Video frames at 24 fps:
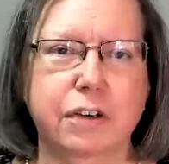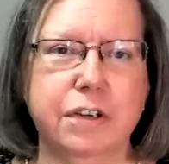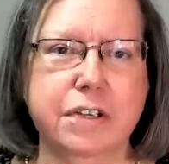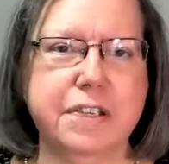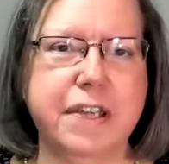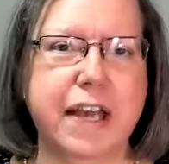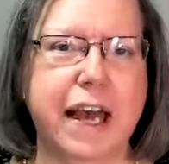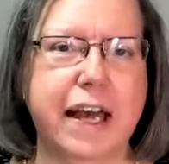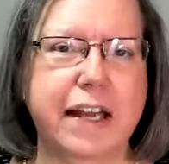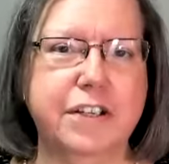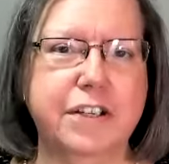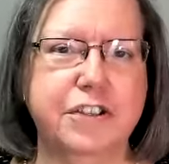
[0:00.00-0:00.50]

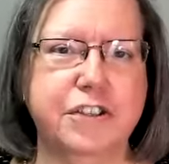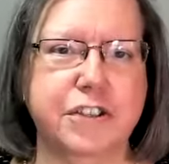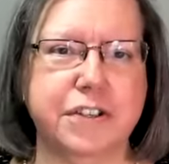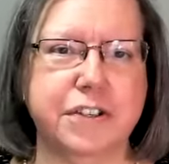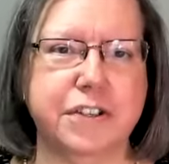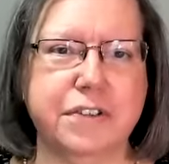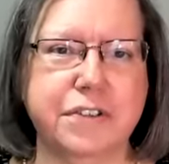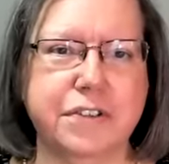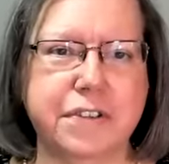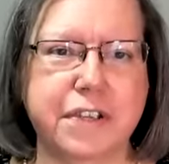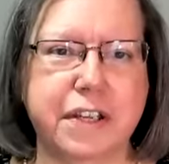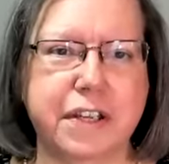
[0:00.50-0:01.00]
Chris
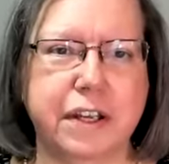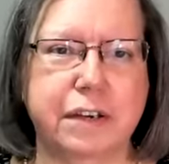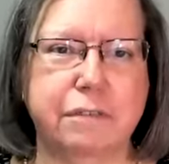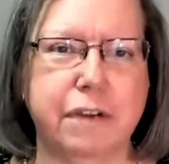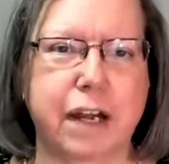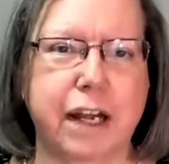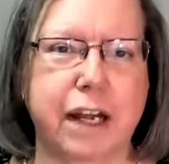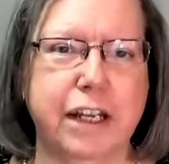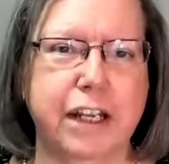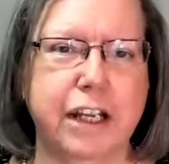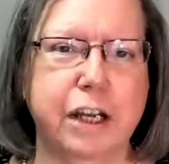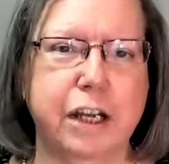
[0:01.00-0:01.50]
Hedges, in
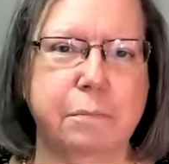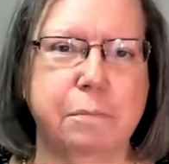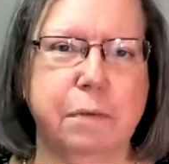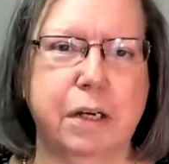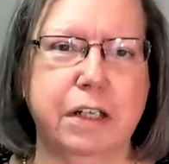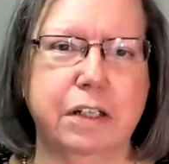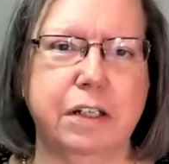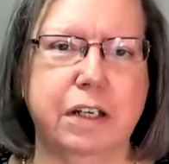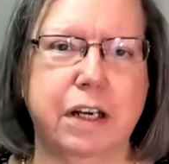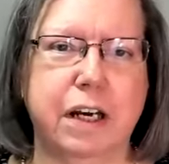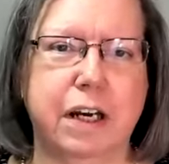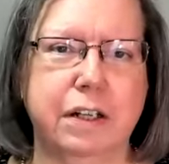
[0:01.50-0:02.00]
writing
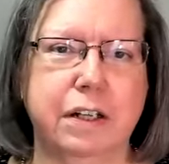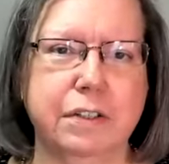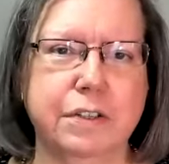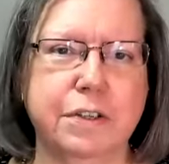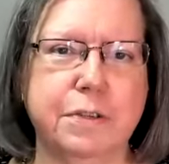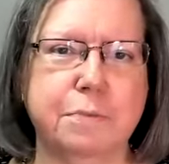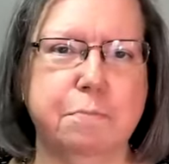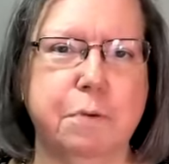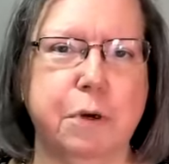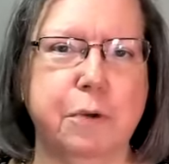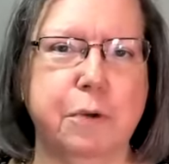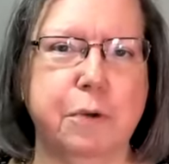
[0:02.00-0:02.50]
about
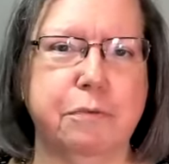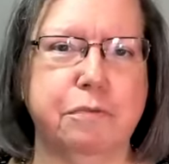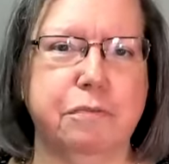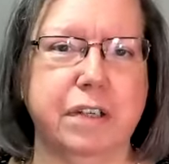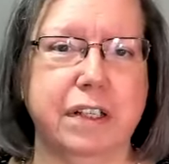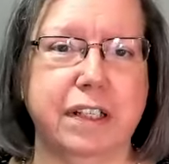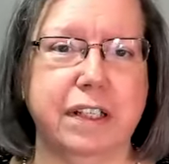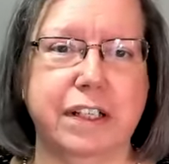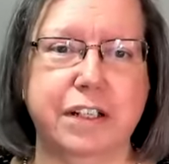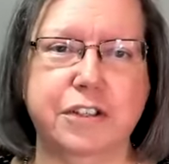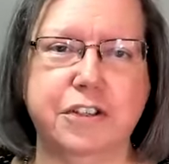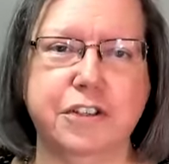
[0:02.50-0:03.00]
cults, both
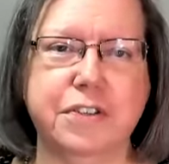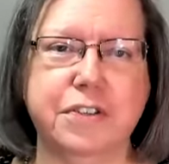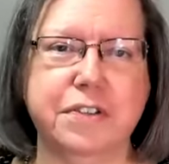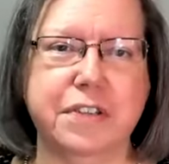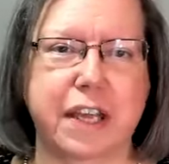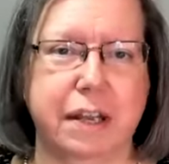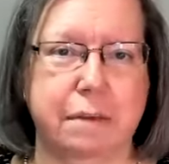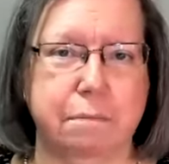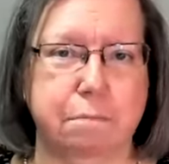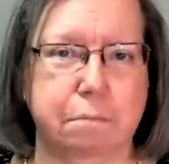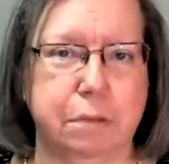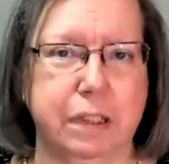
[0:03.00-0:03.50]
religious
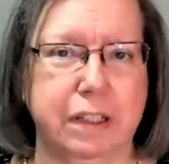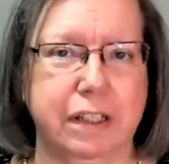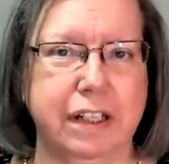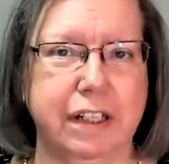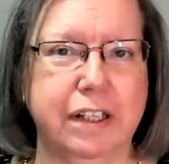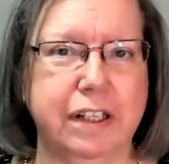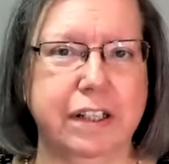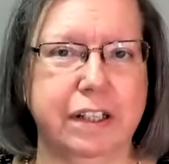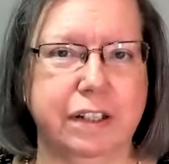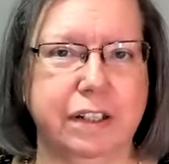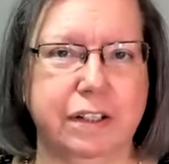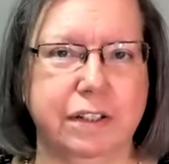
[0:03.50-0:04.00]
and
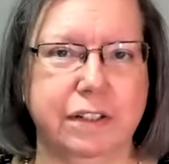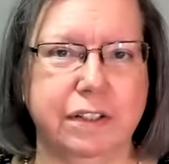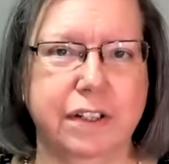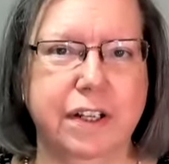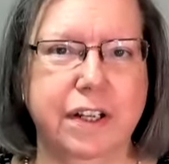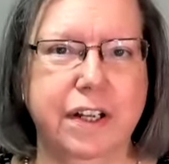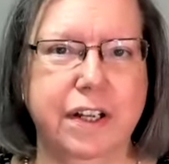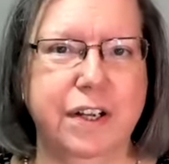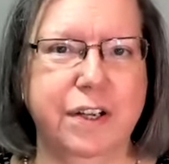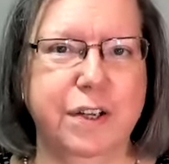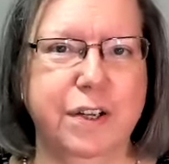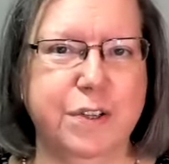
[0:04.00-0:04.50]
political,
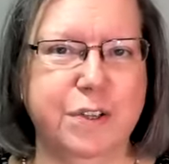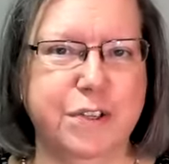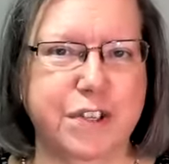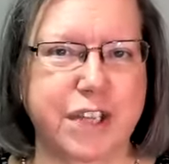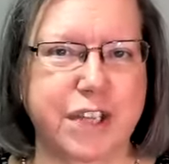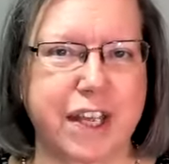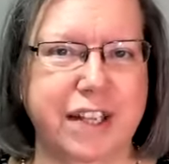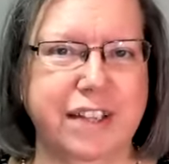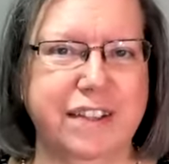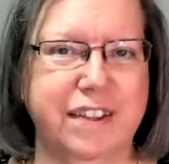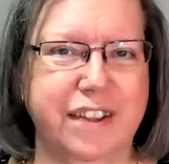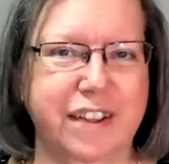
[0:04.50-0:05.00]

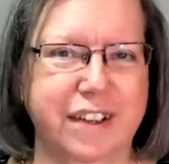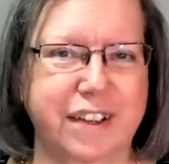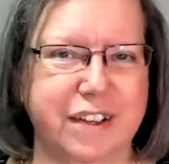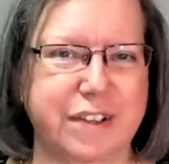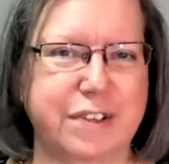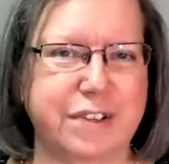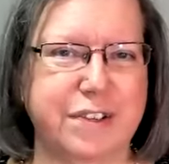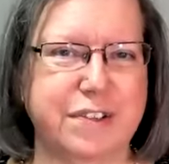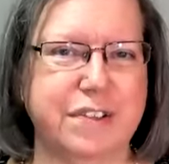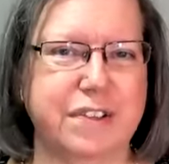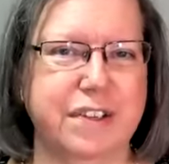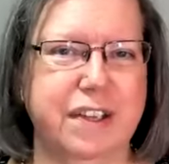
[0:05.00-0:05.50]
said
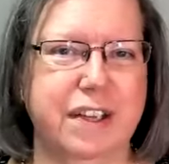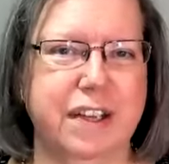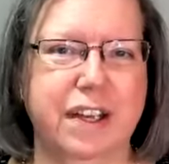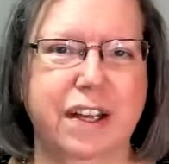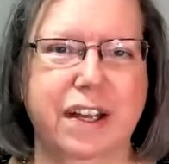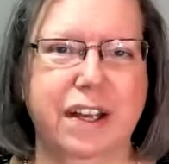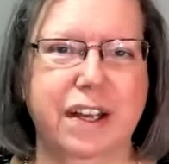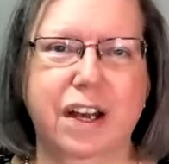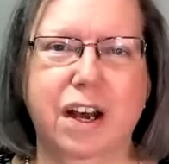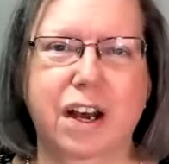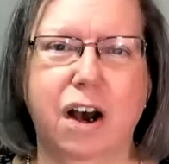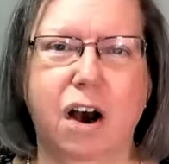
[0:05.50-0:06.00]
this
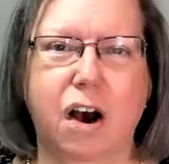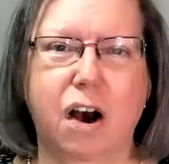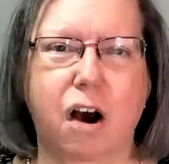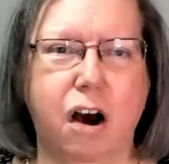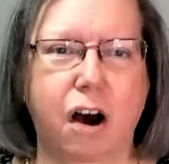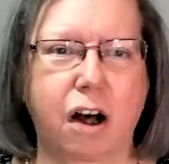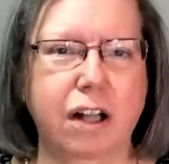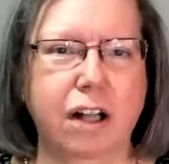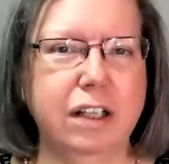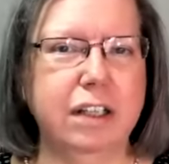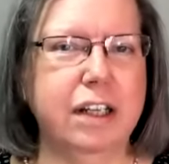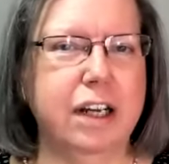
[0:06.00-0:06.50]

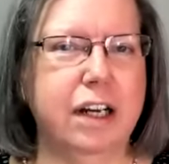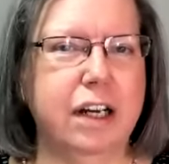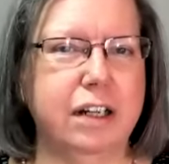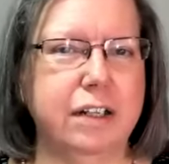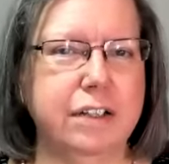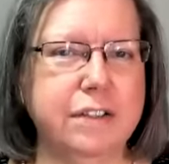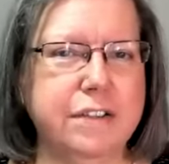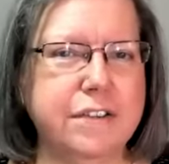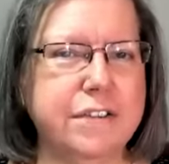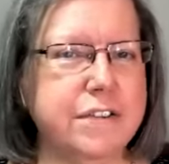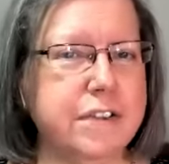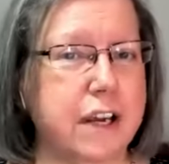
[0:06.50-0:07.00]
All
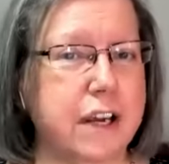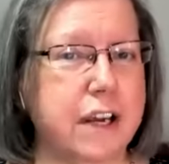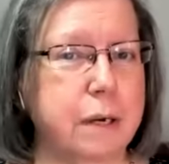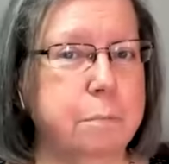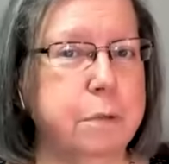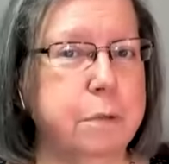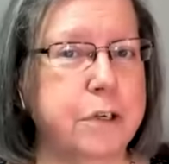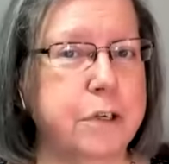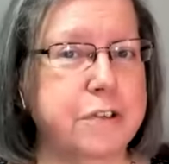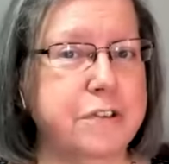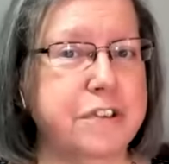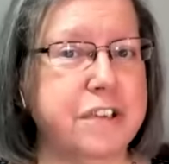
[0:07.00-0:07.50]
cults are
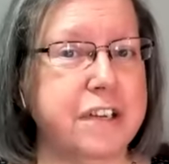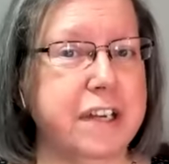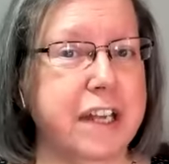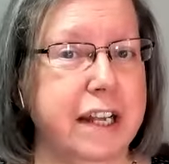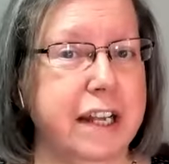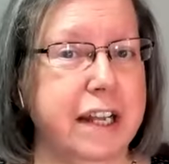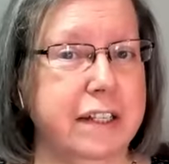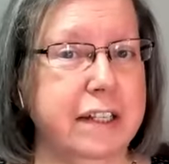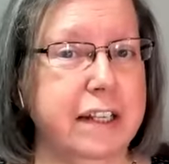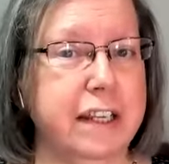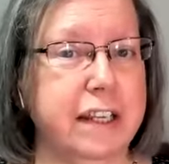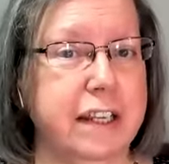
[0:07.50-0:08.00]

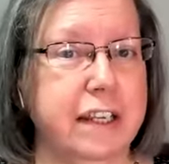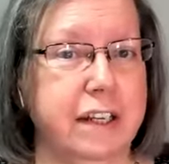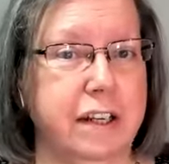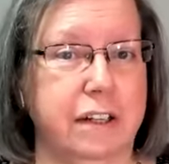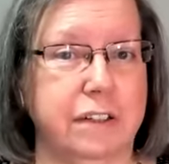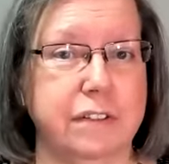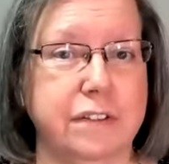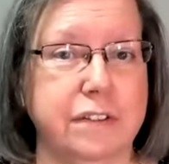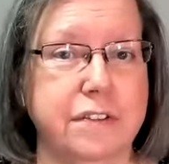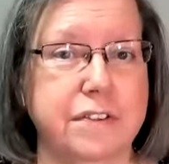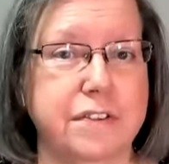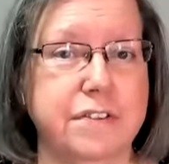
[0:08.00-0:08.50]
personality
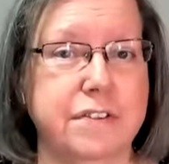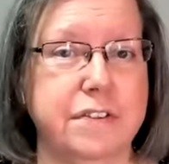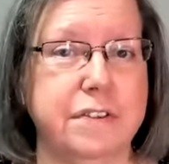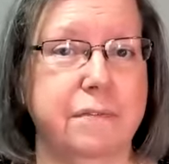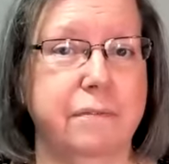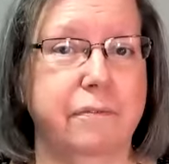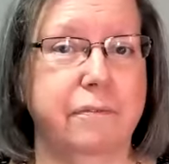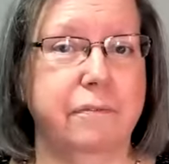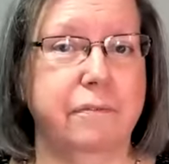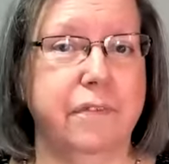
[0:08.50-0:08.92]
cults.